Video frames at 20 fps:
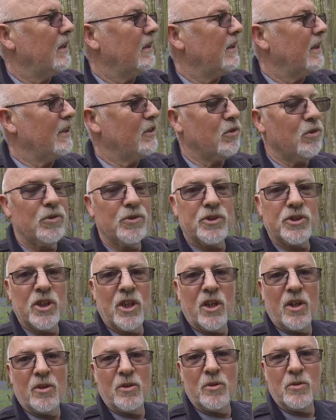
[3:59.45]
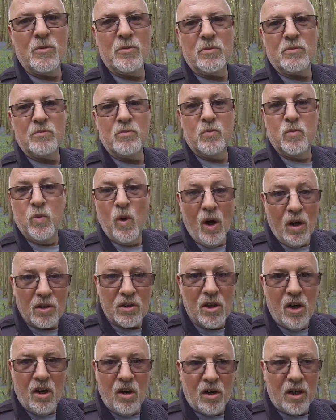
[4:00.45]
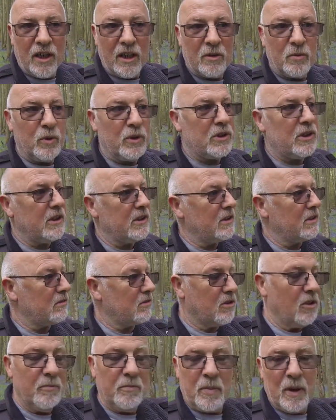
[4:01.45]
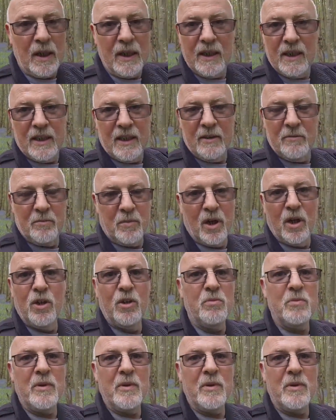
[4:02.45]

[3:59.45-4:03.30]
there's also wild garlic, which is completely in bloom